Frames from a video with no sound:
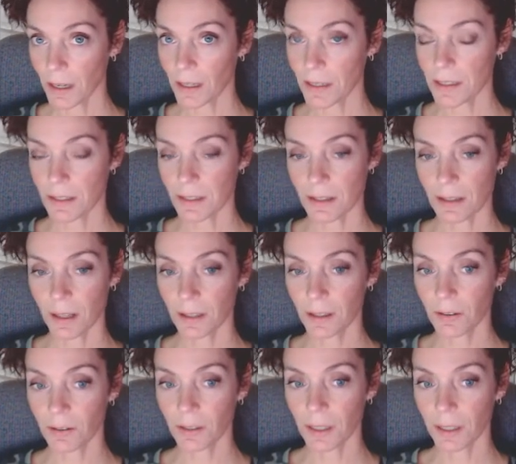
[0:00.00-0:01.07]
It's a
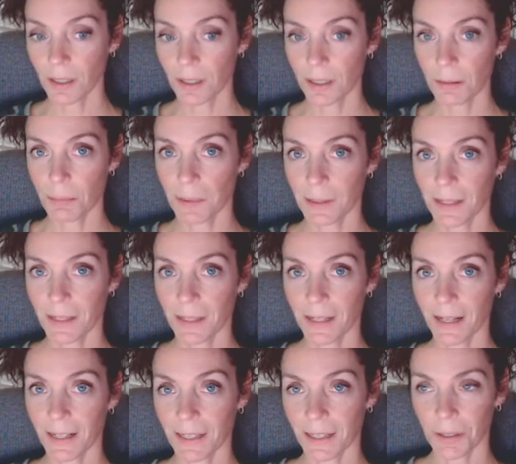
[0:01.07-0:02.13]
little lengthy, but
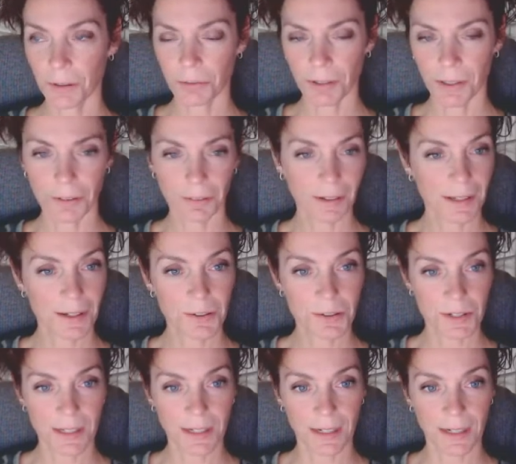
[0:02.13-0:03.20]
I think you'll find it really
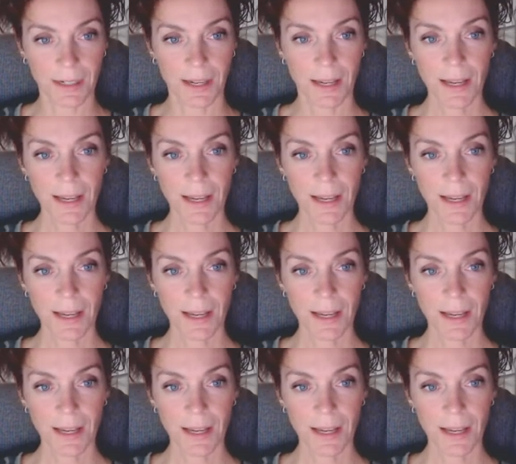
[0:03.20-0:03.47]
interesting.